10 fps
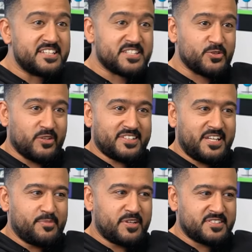kids are good like
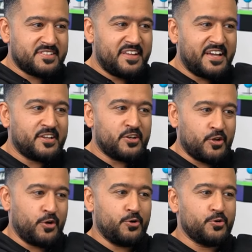that because they
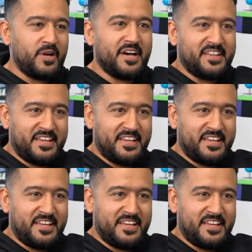know how to